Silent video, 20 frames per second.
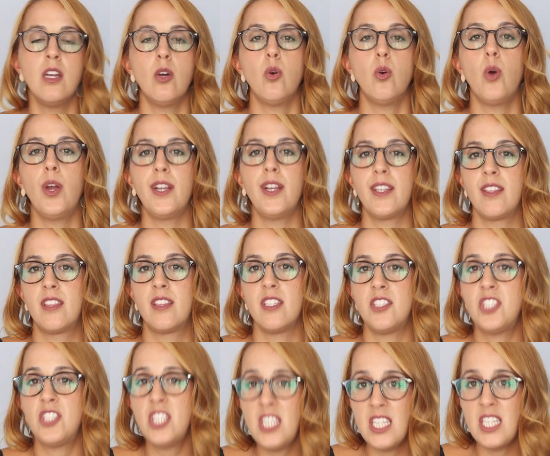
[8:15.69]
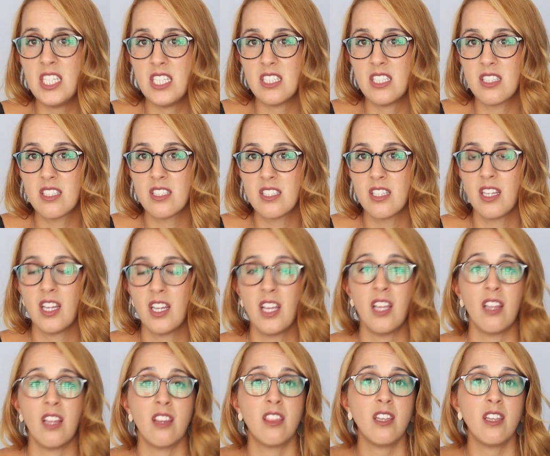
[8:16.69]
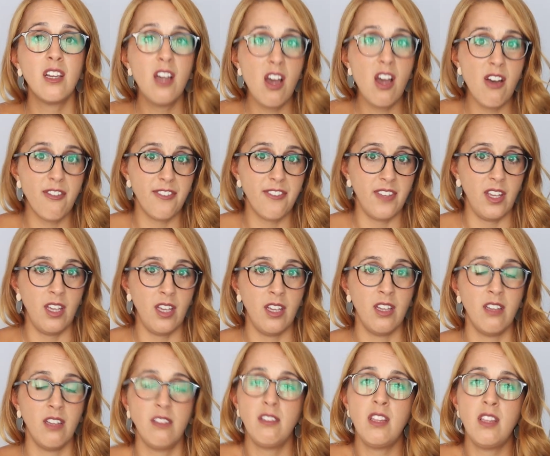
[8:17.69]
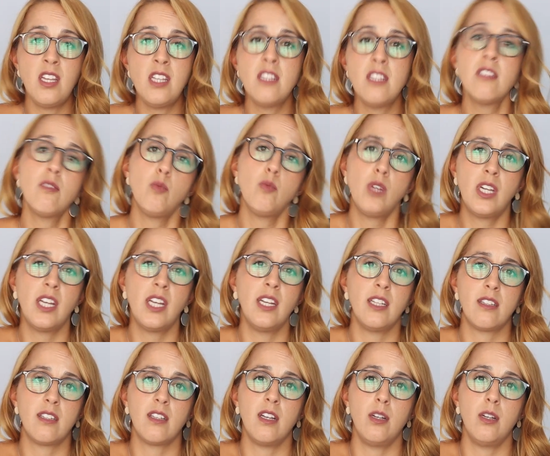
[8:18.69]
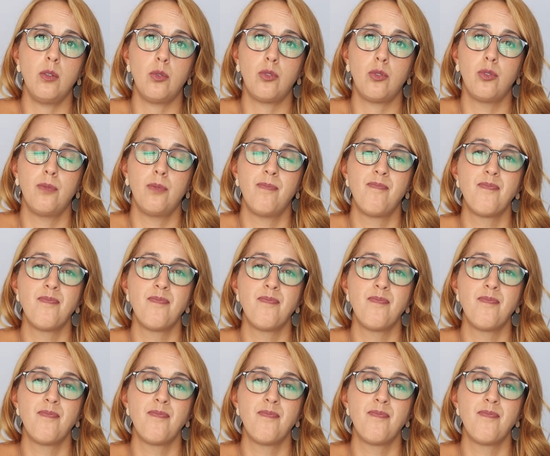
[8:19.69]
Or the cheese, the coffee. These we cannot count.